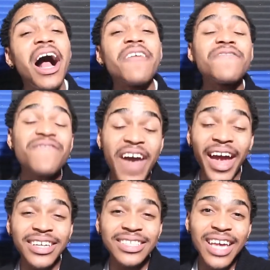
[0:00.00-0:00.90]

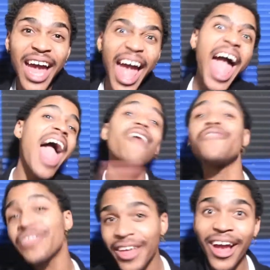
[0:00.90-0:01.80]
affects
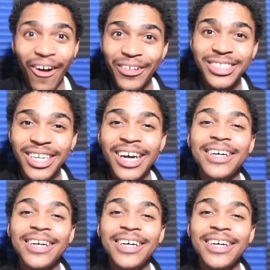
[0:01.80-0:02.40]
everything else.